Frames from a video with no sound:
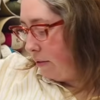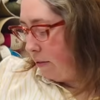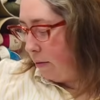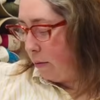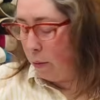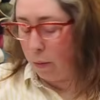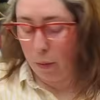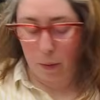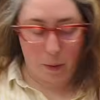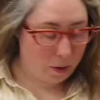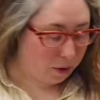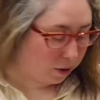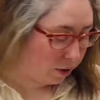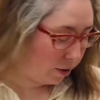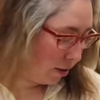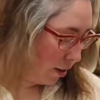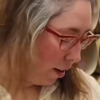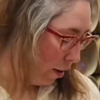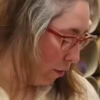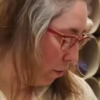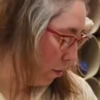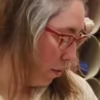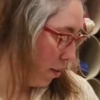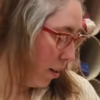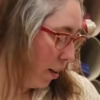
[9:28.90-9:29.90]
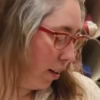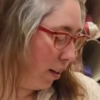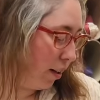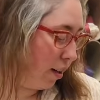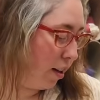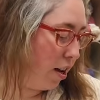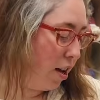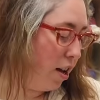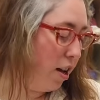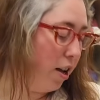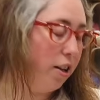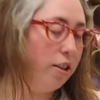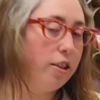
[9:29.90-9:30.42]
We'll put those there for a second.
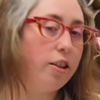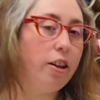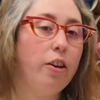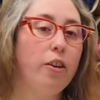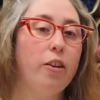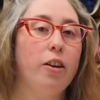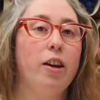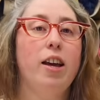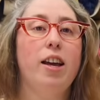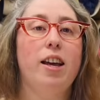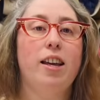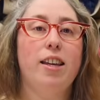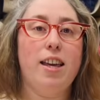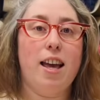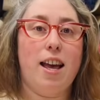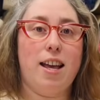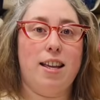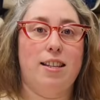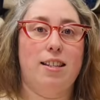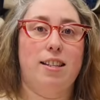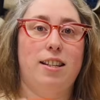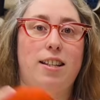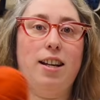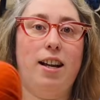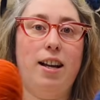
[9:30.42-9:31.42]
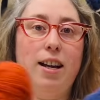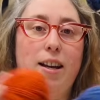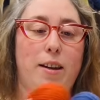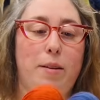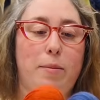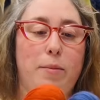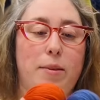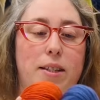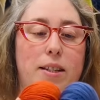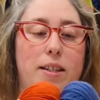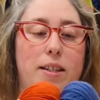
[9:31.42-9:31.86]
So, yes, I'm